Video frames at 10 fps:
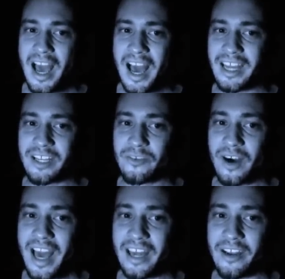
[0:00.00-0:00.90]
And if I
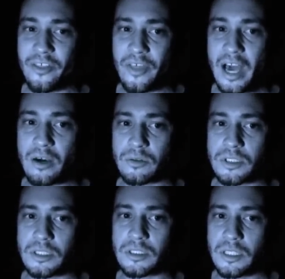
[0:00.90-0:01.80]
had
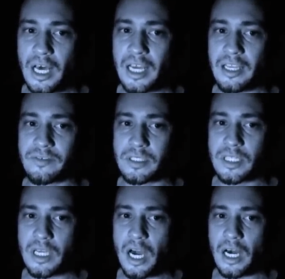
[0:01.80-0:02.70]
1,000 lives to
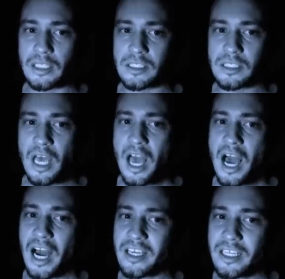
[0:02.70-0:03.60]
cast,
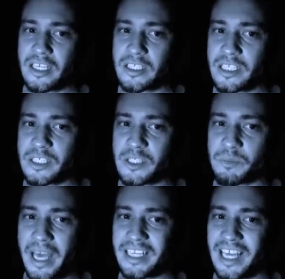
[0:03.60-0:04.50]
I could
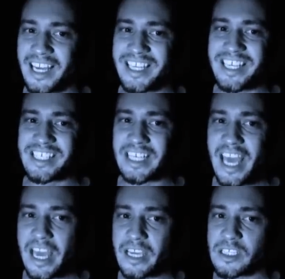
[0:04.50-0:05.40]
easily
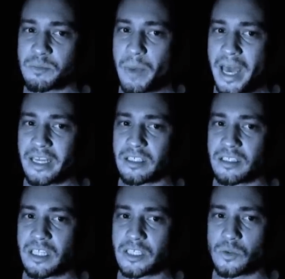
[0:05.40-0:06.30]
expend
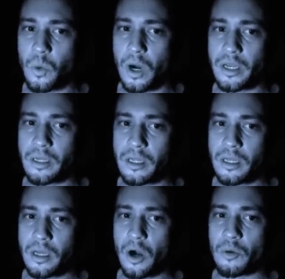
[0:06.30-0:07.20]
this one
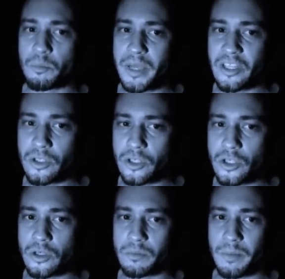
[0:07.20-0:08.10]
on being the
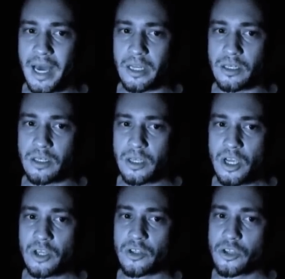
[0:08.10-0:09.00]
good man,
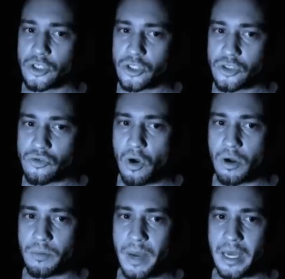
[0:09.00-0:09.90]
the
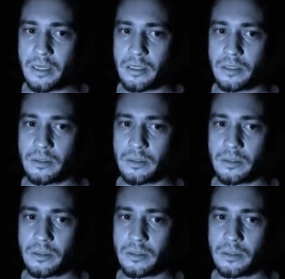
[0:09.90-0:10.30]
strong man.